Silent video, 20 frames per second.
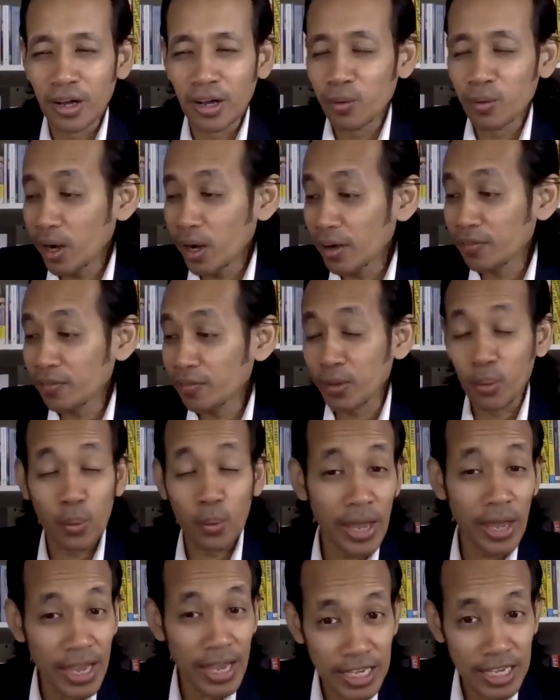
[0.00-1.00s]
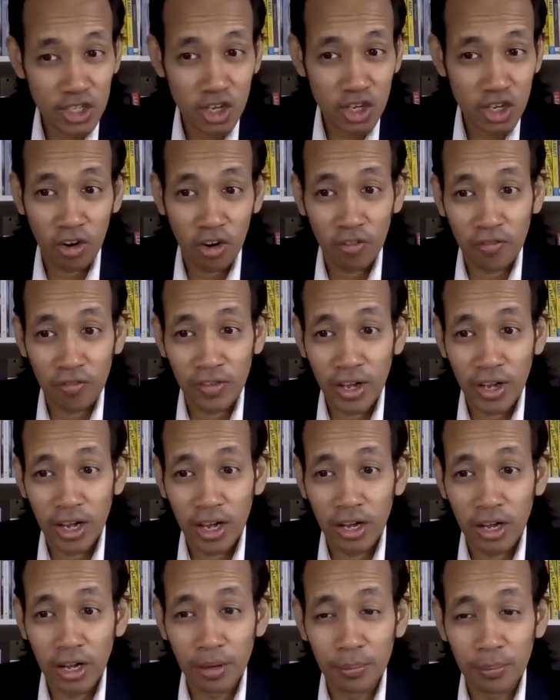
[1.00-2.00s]
uh, one of the ways of
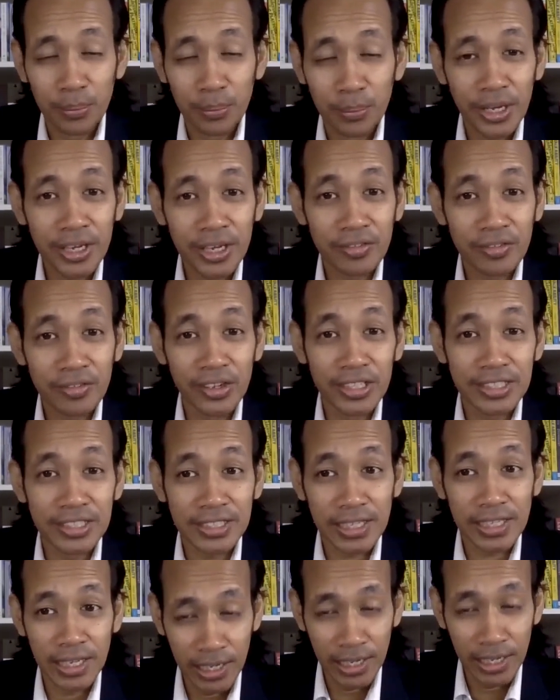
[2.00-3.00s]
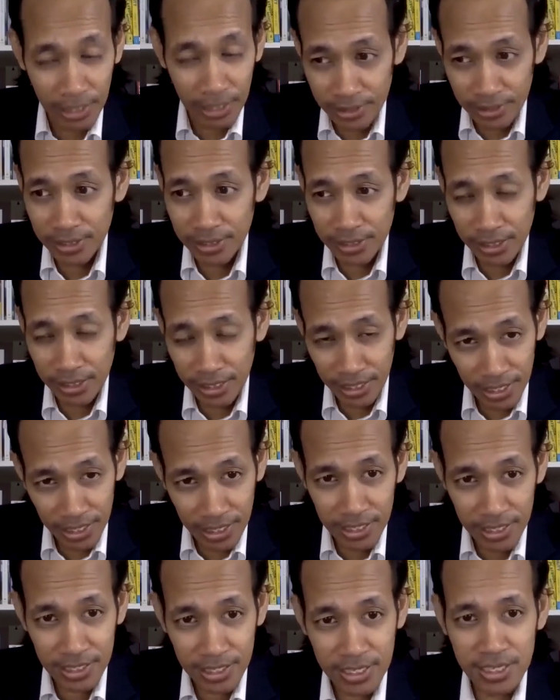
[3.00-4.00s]
uh, being resilient
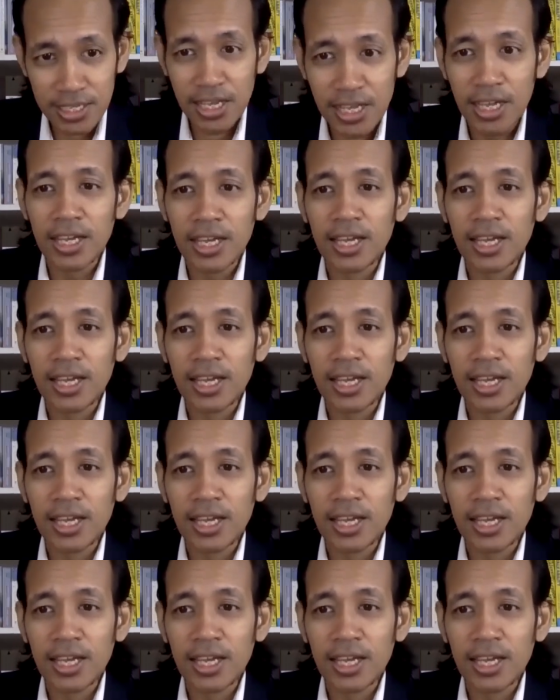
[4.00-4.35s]
is